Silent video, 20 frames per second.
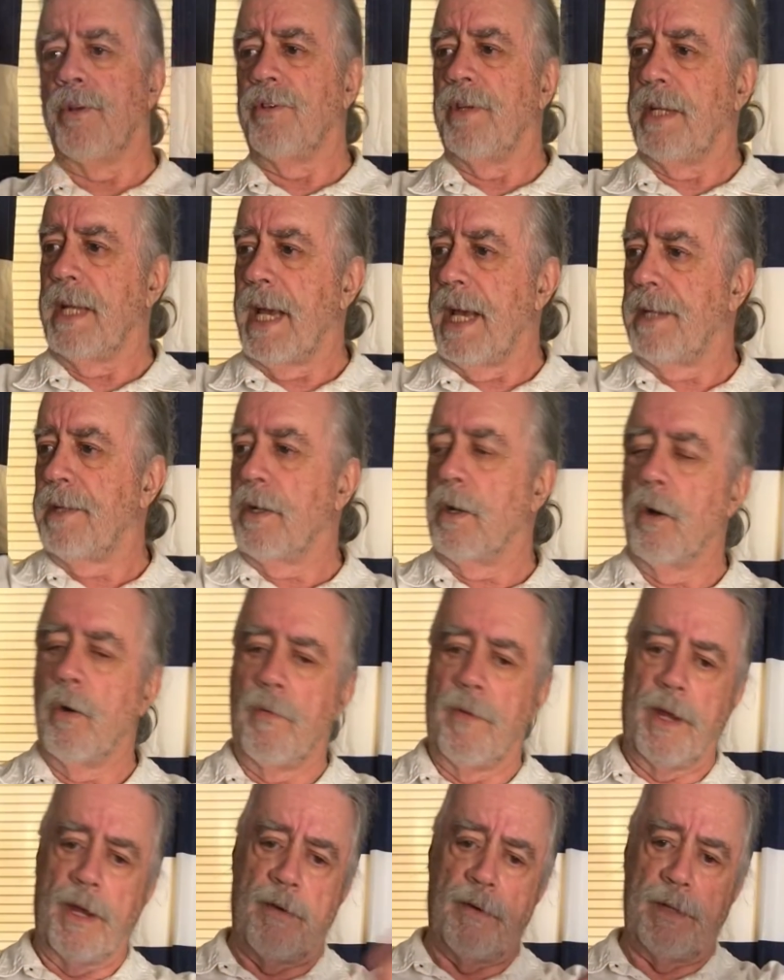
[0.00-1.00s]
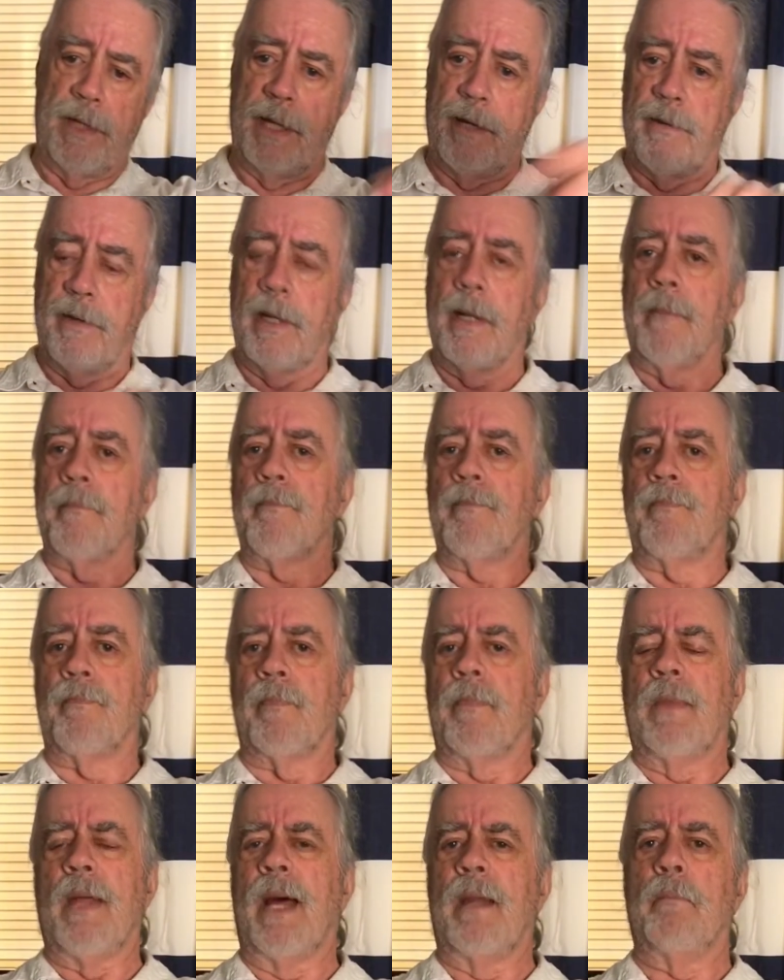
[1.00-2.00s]
and you had to go there and there.
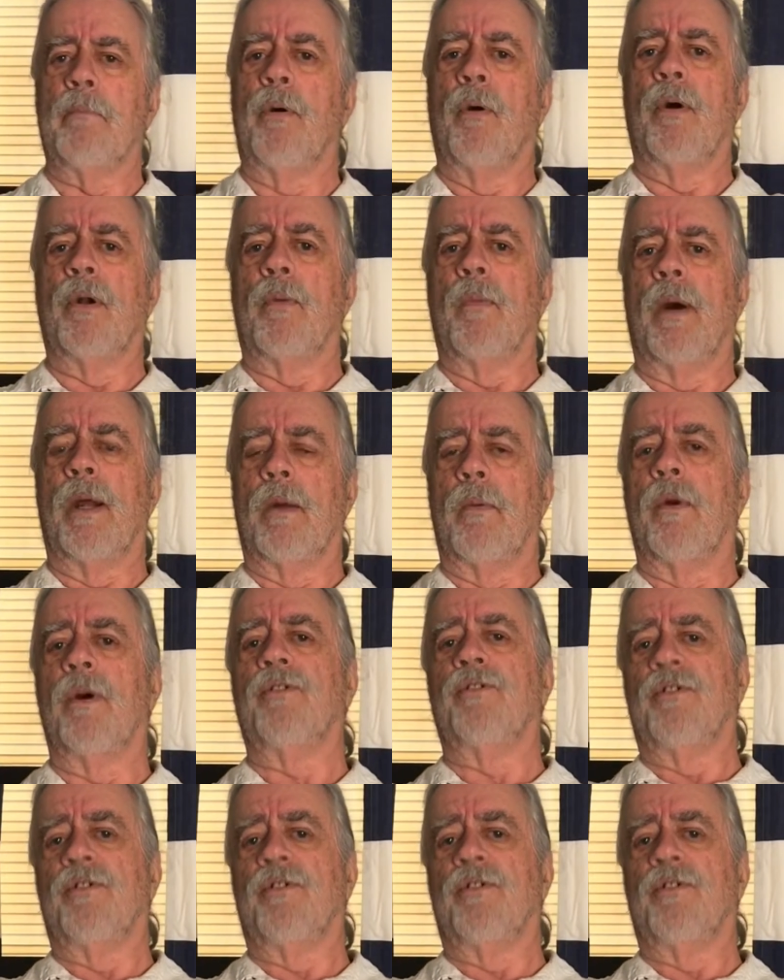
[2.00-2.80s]
not important what it was.